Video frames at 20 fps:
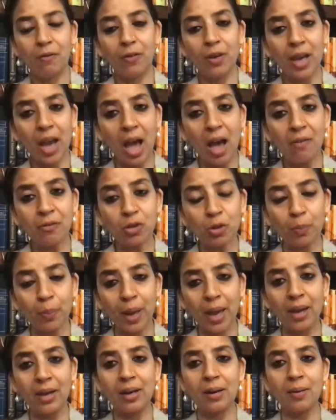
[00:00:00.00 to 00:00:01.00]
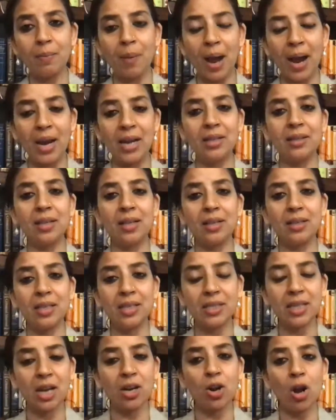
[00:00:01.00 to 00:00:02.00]
We have to bear in mind that
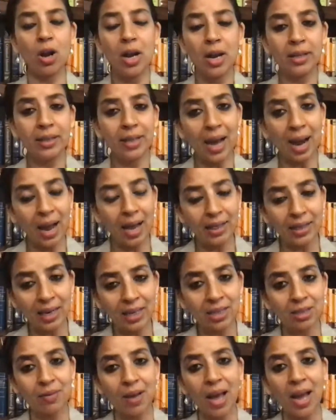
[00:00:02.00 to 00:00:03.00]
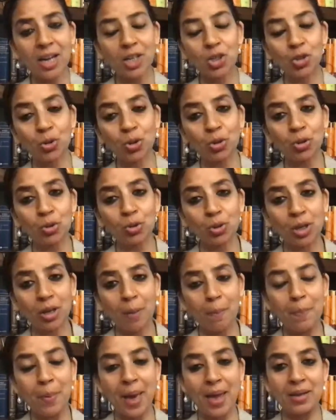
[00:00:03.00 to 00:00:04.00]
these are not that is why I took you to the
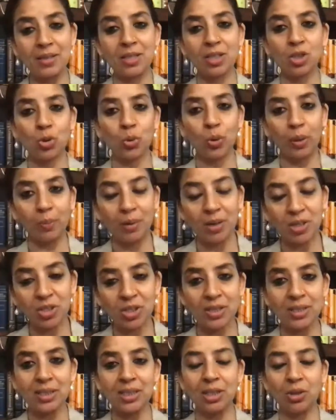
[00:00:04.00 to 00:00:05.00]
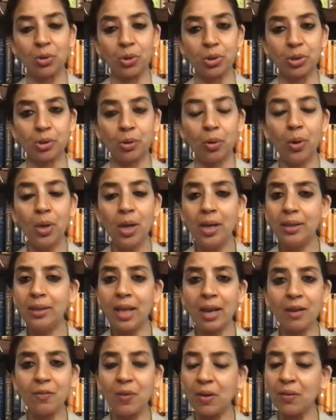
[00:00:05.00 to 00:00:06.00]
comparison to emergency also,
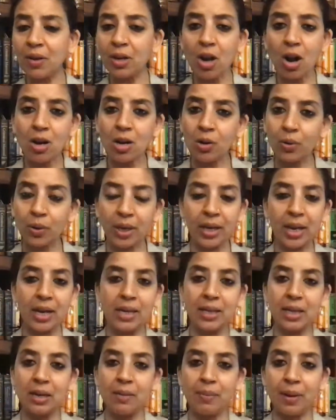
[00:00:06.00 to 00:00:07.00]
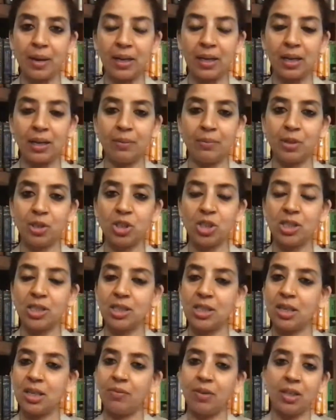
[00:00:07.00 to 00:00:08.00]
that we were not looking at any medical
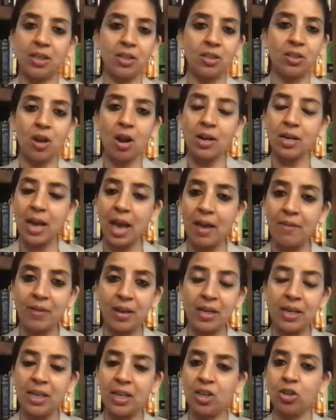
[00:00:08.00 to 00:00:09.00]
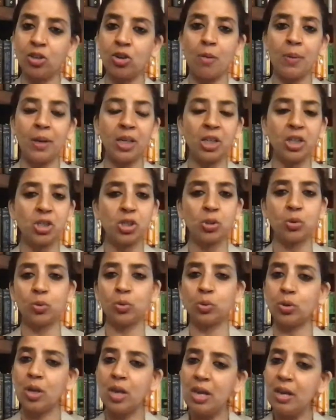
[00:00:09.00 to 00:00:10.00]
emergency. We did not have any economic
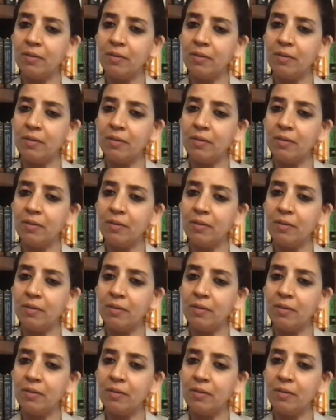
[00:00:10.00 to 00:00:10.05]
issues.